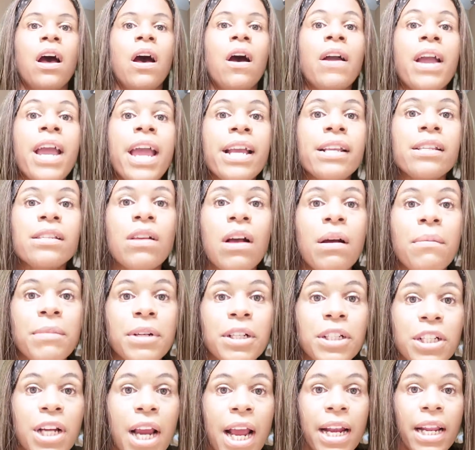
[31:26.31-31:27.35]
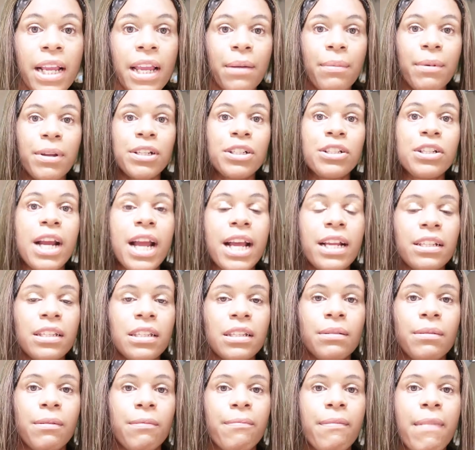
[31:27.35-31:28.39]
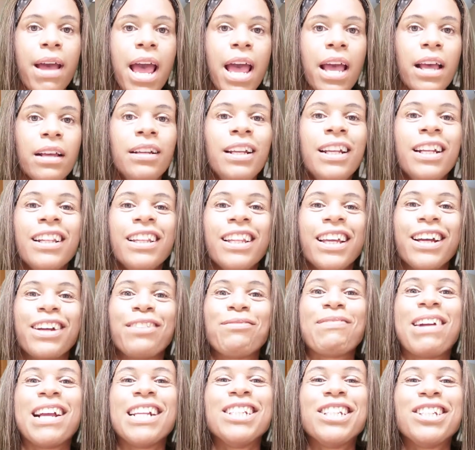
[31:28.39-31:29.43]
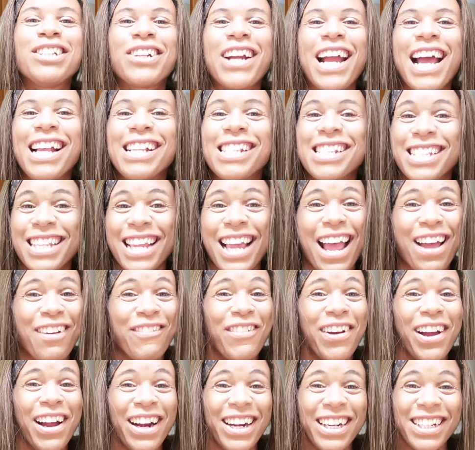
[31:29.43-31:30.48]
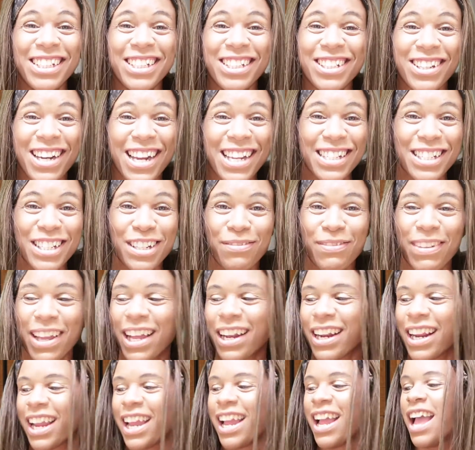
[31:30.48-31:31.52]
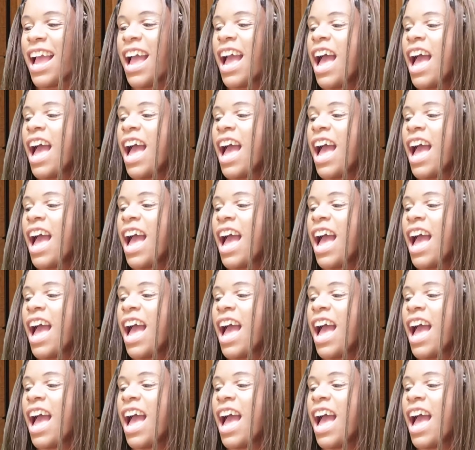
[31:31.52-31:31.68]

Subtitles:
Okay, so I'm gonna try to get my stress, my stress. I'm already stressed about it.